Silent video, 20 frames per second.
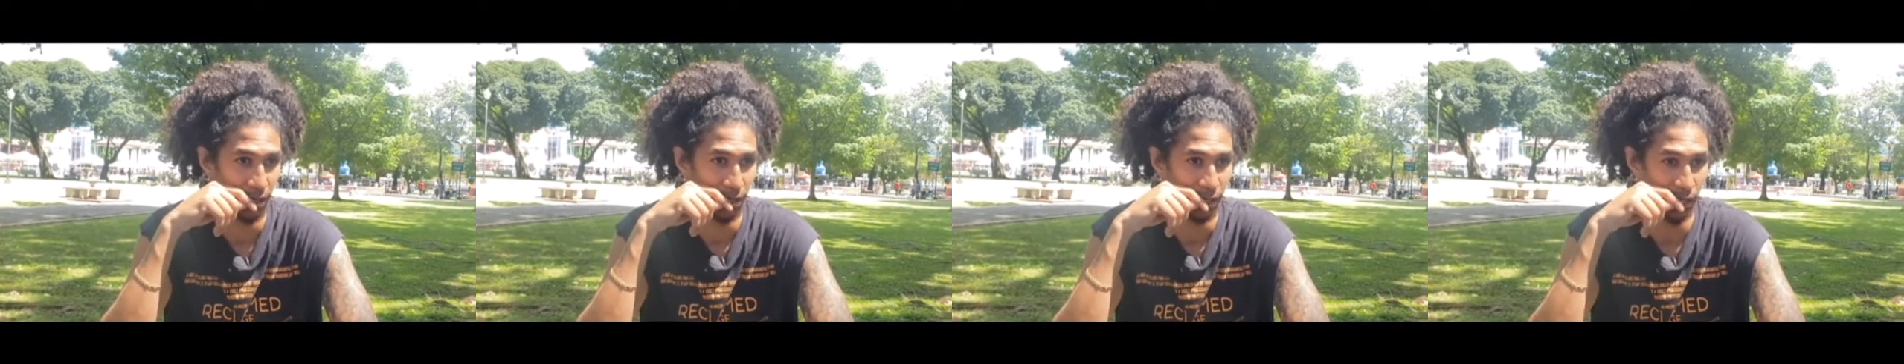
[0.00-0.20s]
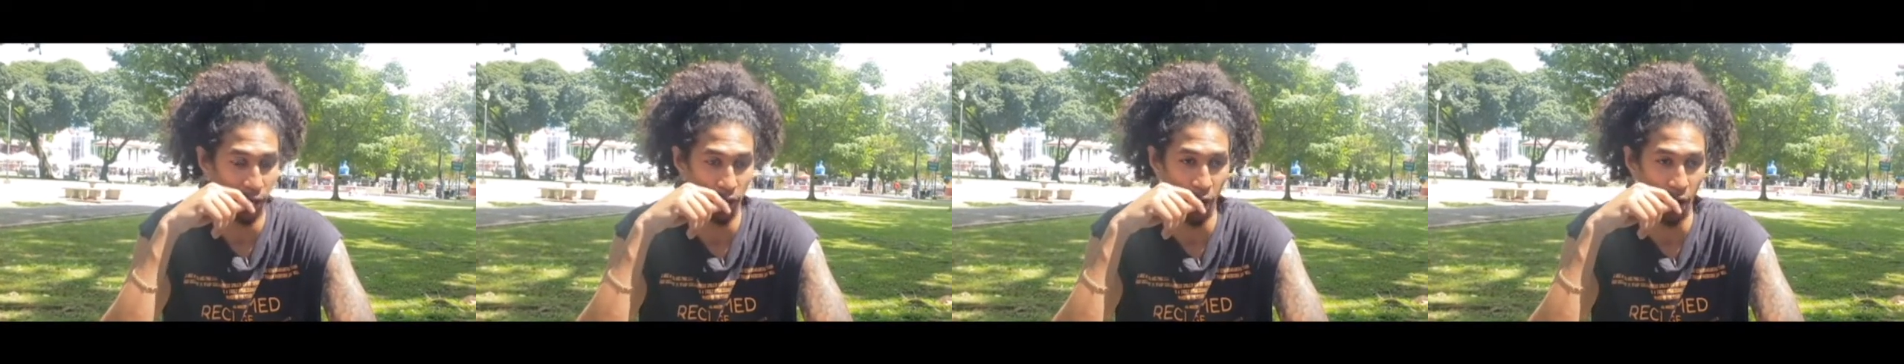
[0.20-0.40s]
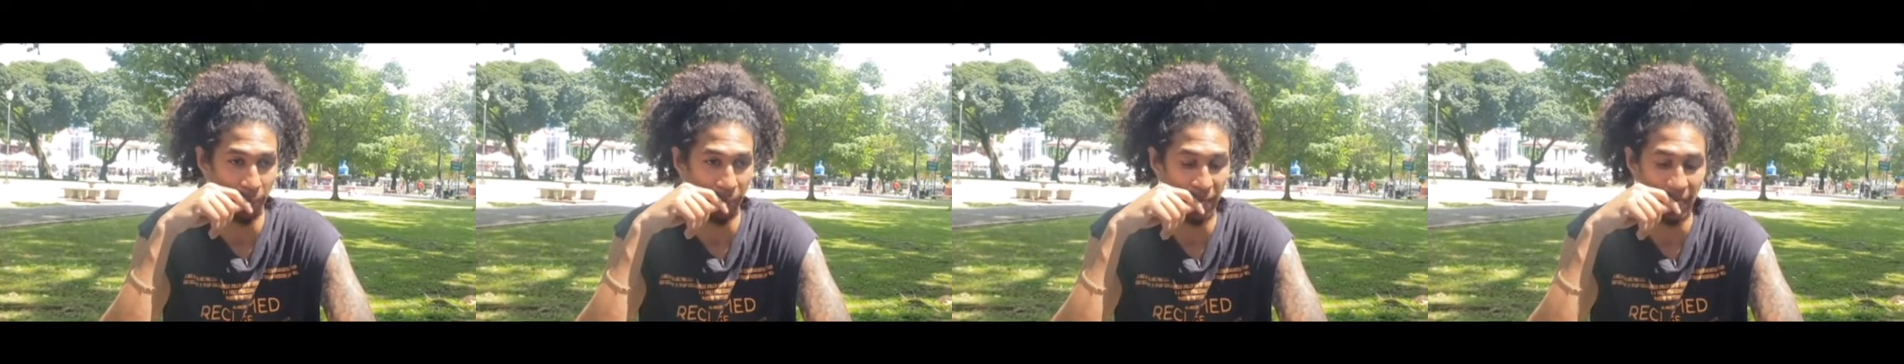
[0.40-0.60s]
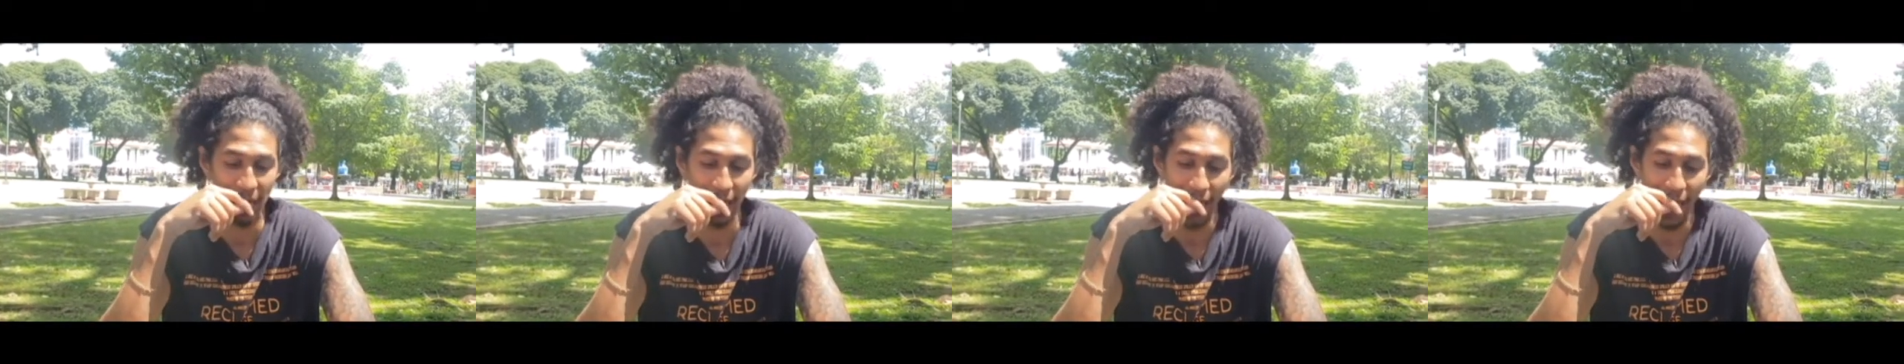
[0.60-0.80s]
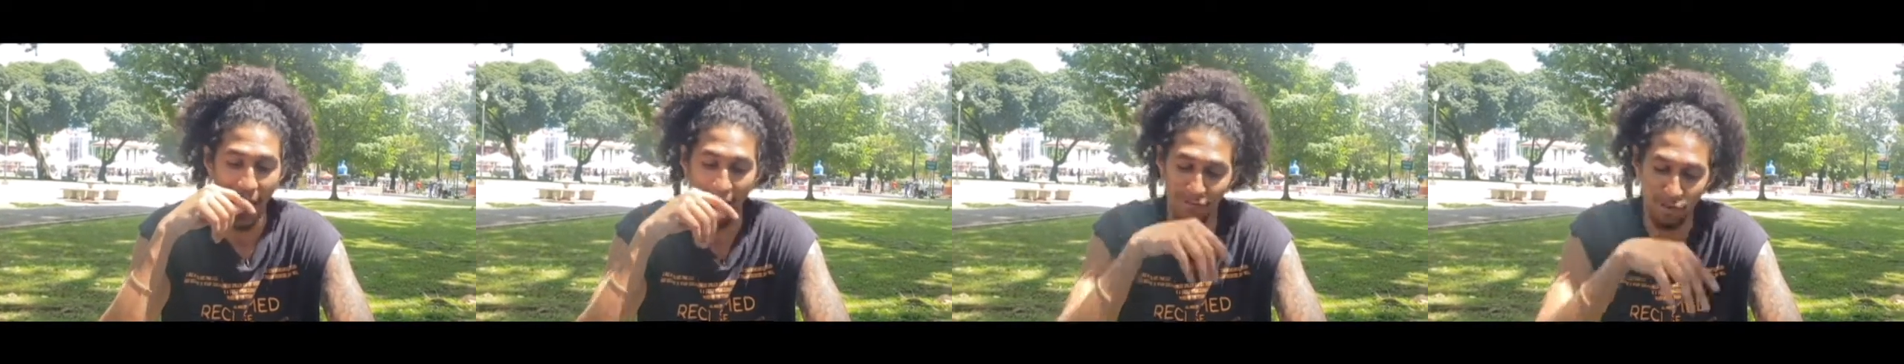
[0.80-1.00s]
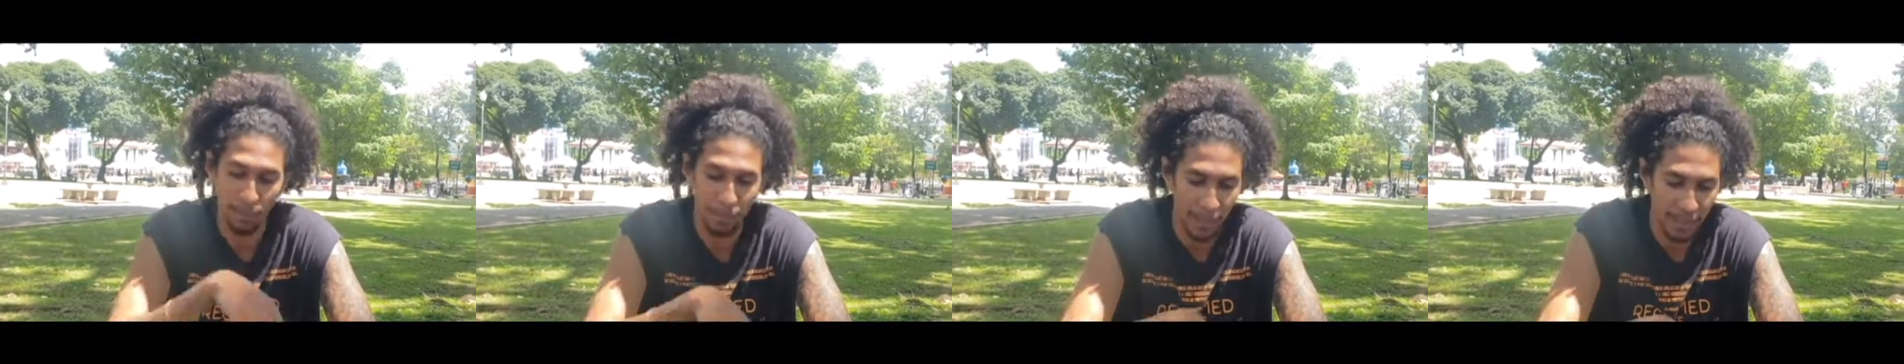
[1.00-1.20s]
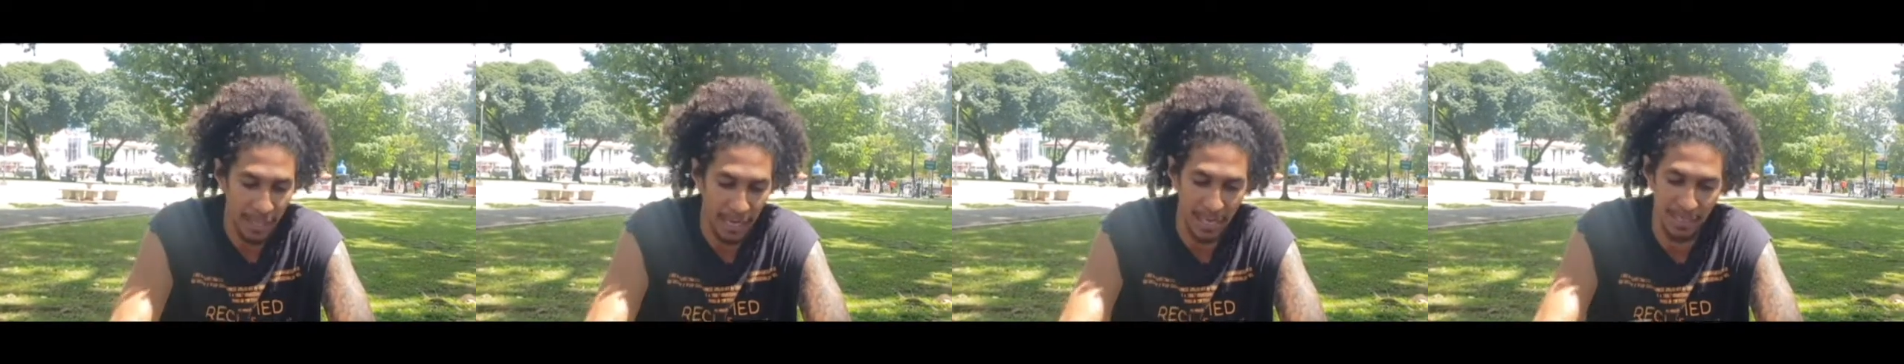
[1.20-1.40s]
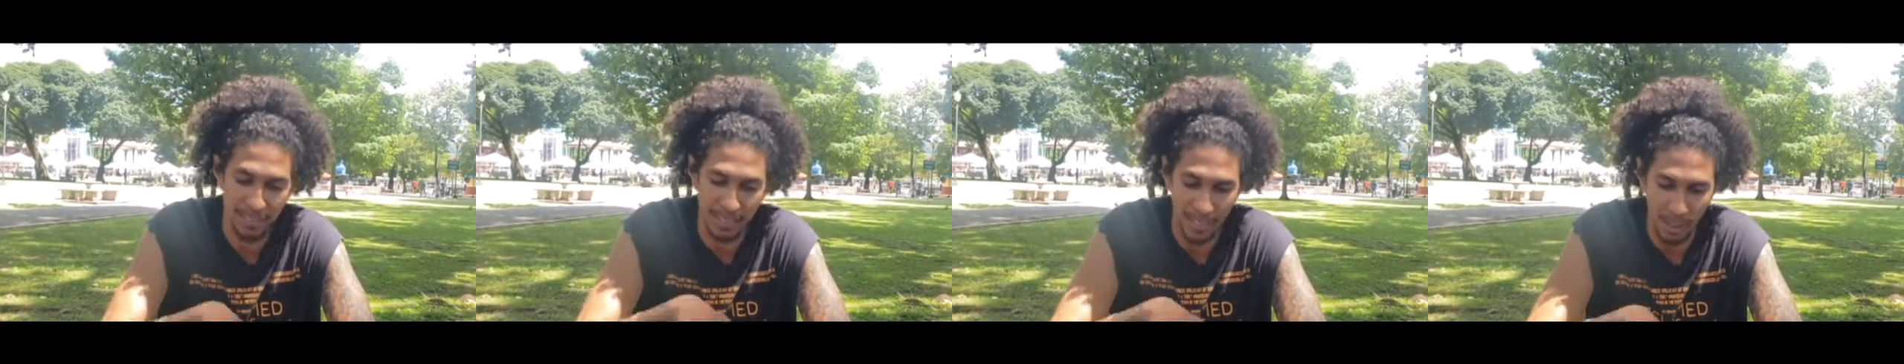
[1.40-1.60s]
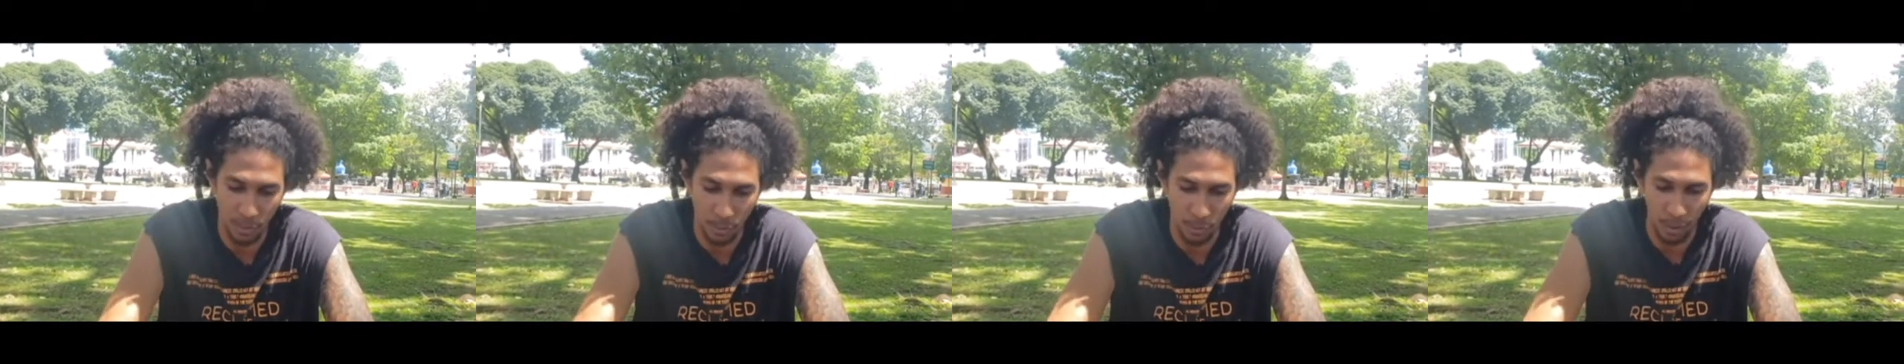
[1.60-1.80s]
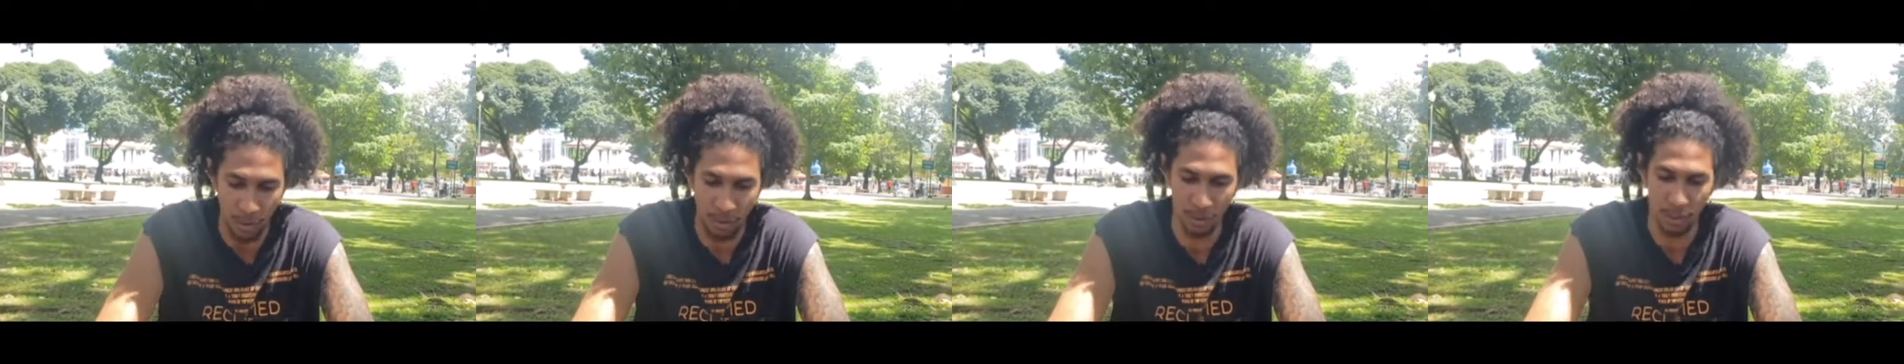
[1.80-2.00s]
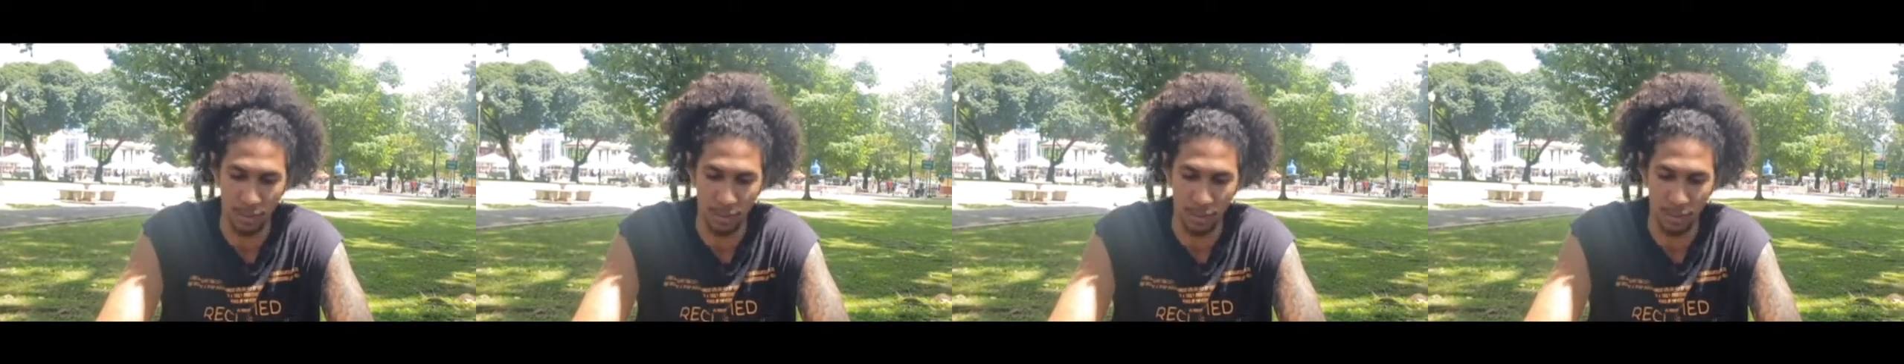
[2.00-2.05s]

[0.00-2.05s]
You know what I mean? Everybody is equal.